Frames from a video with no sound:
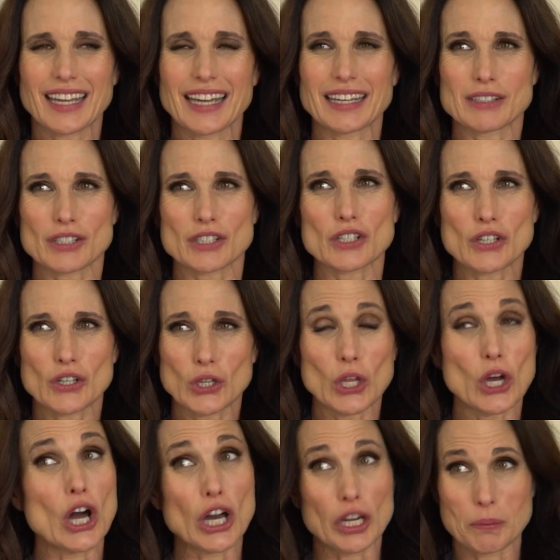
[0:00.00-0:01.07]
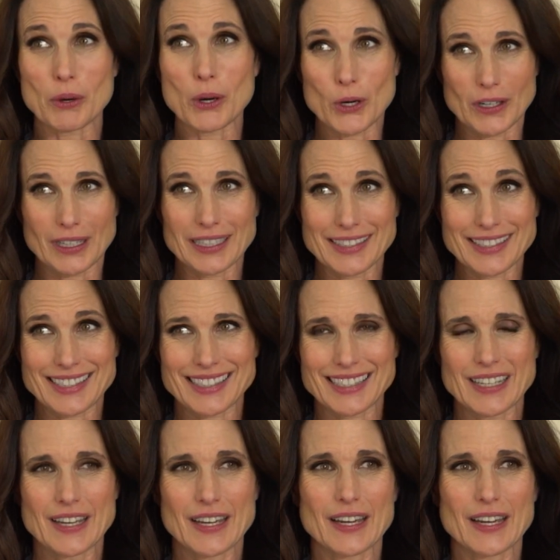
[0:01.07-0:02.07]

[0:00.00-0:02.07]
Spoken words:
Cannes is a lot of parties.